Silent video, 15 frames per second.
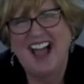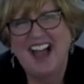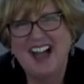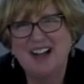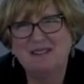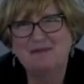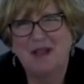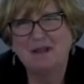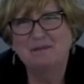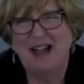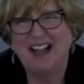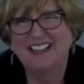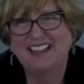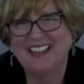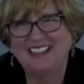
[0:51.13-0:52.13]

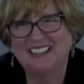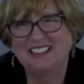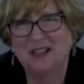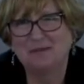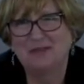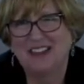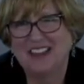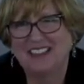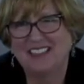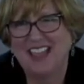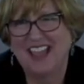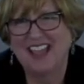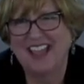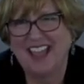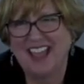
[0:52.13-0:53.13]
Molly is somebody
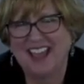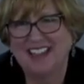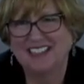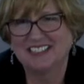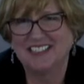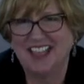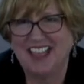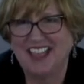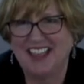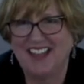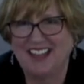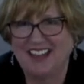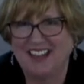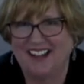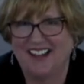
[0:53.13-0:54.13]
that has
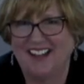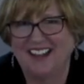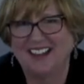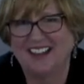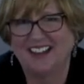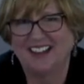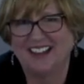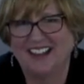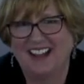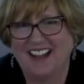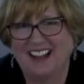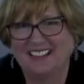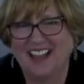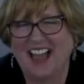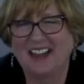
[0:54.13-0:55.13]
a
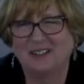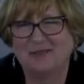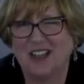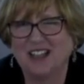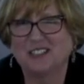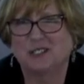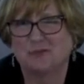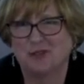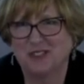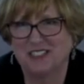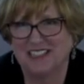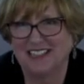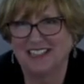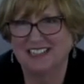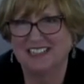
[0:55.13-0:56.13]
lot of
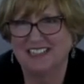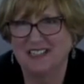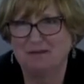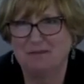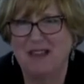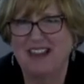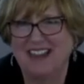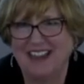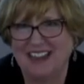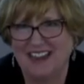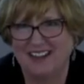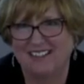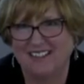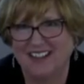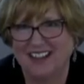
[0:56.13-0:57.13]
expertise in
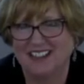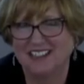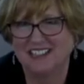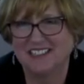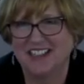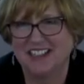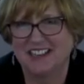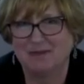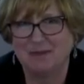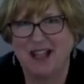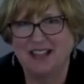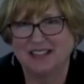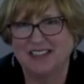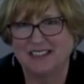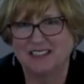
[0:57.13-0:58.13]
many areas, and
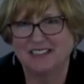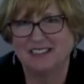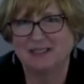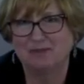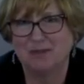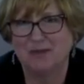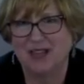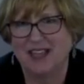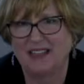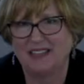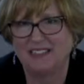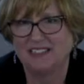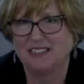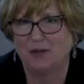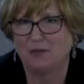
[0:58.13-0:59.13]
Molly has
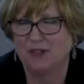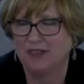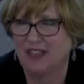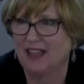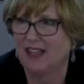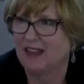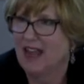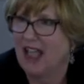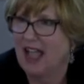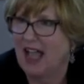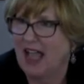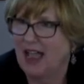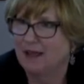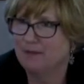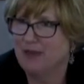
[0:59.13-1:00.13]
been someone that
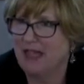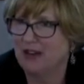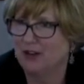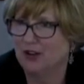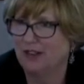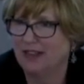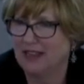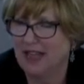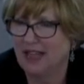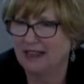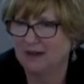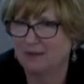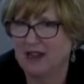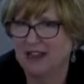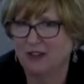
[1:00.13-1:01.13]
I met early
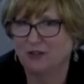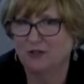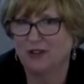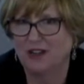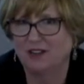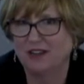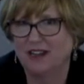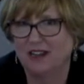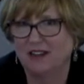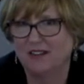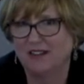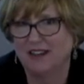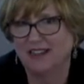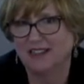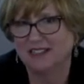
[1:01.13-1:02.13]
on in my career
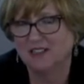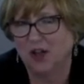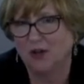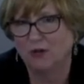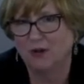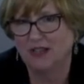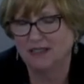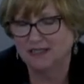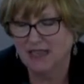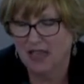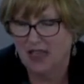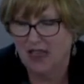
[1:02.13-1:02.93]
here and has always